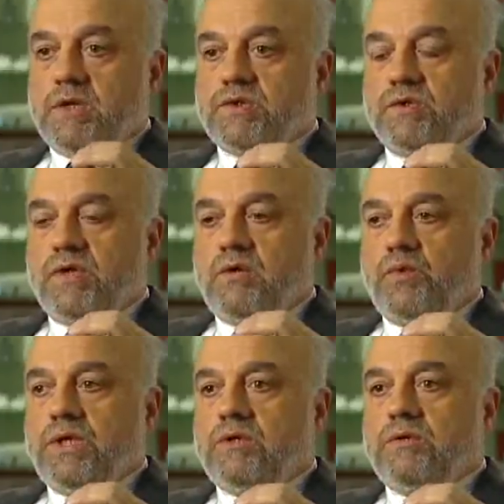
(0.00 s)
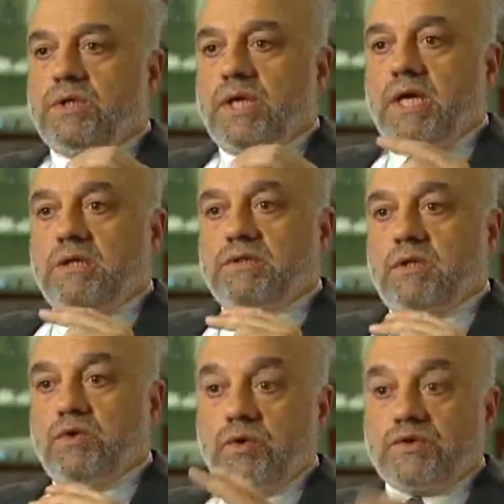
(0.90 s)
so that we could get
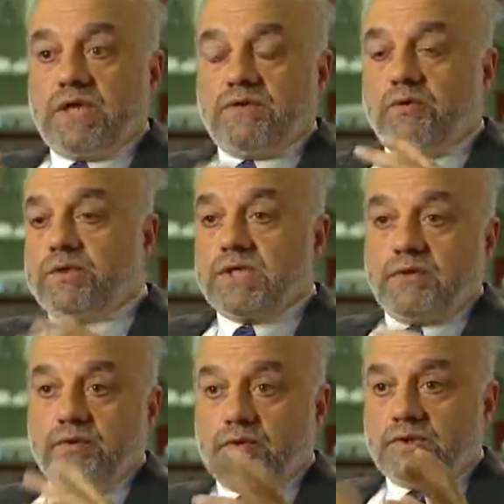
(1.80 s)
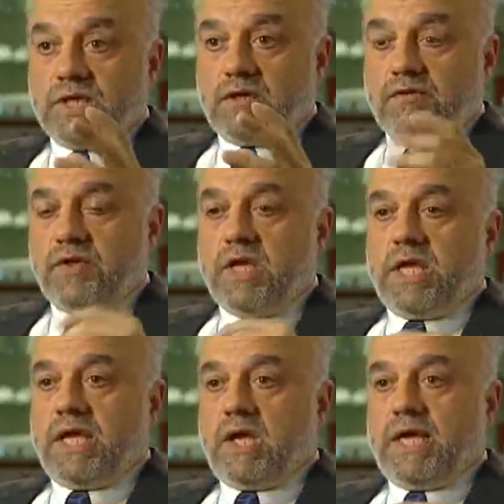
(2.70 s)
north south, north south, north south
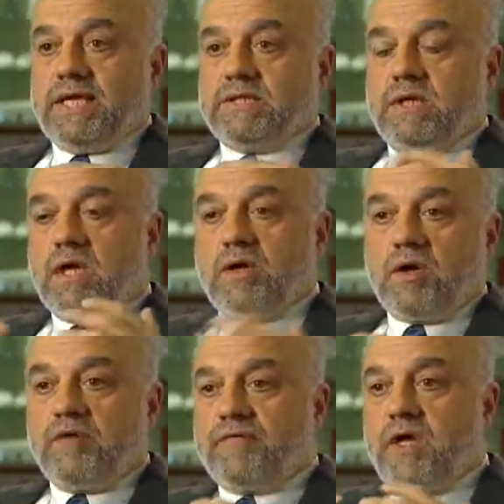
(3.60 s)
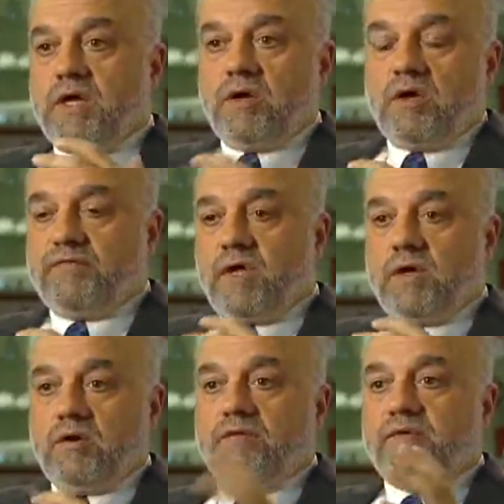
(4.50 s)
as an on off, on off,
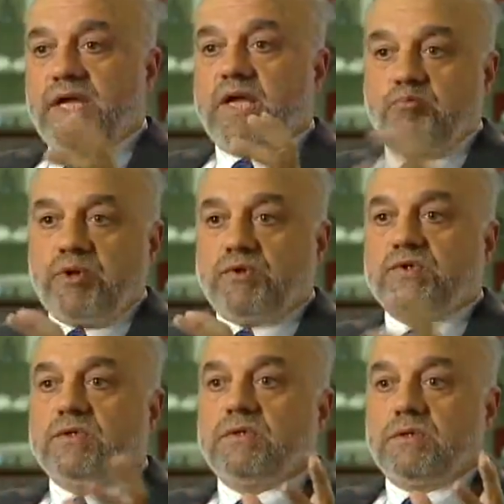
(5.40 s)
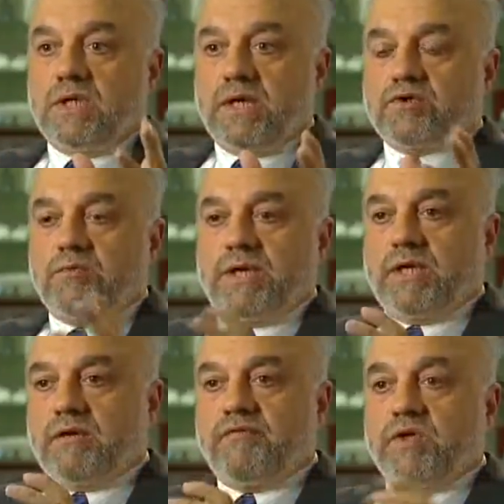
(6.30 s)
on off, like a pulsed
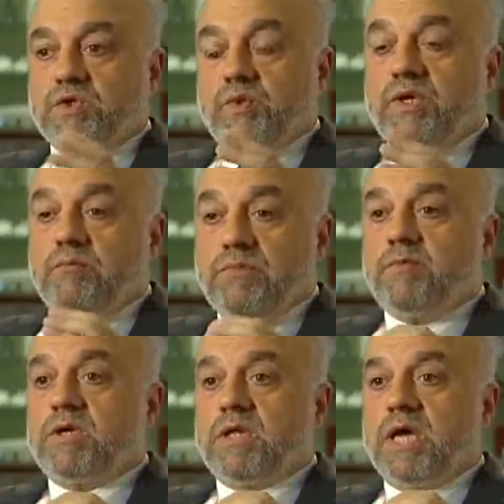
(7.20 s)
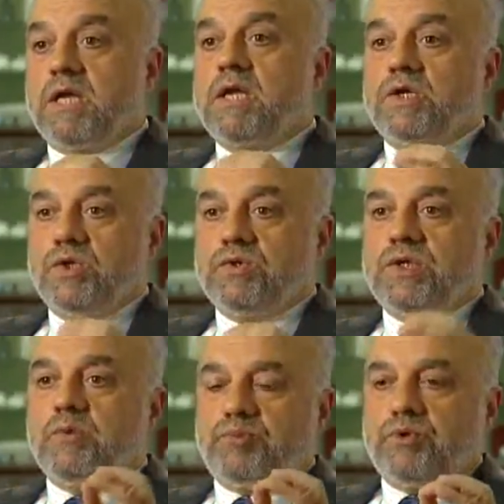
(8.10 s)
electromagnetic field. So we could mimic that
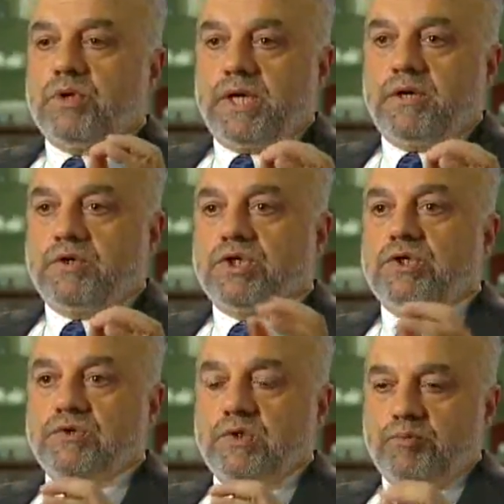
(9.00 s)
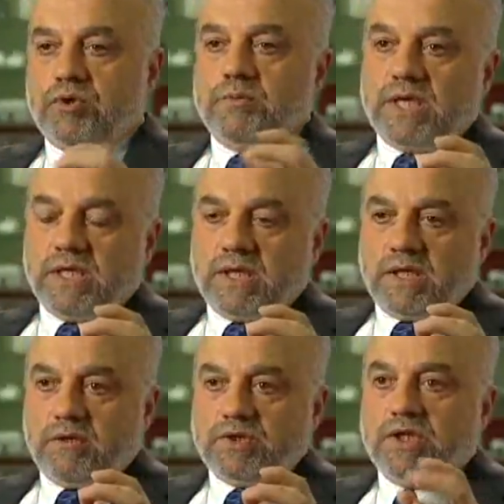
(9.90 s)
using pure energy, using pure magnetic
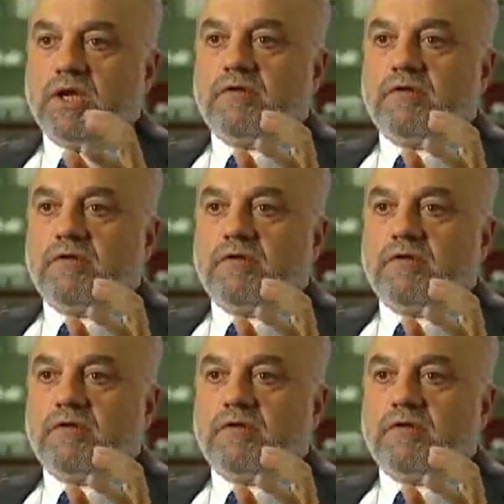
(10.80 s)
energy